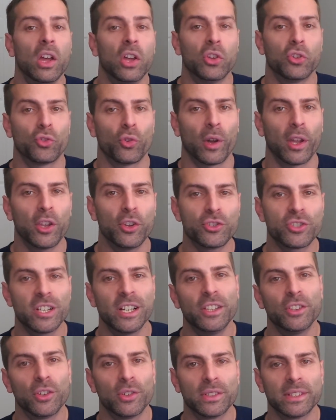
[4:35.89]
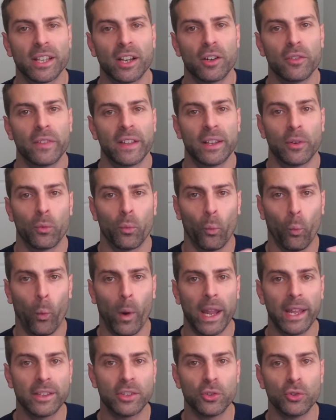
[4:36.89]
So I usually don't delve in
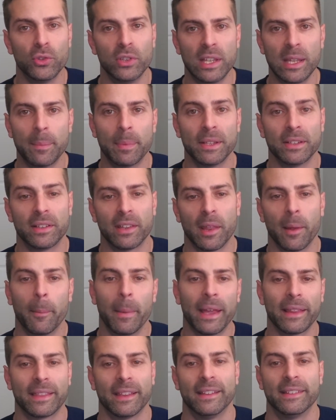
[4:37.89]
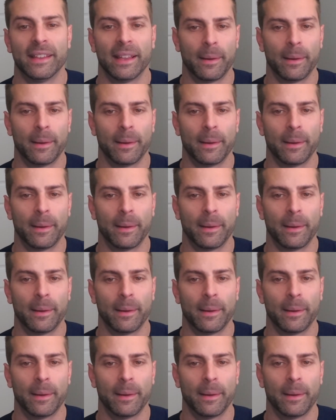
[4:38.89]
way too deep into the methods,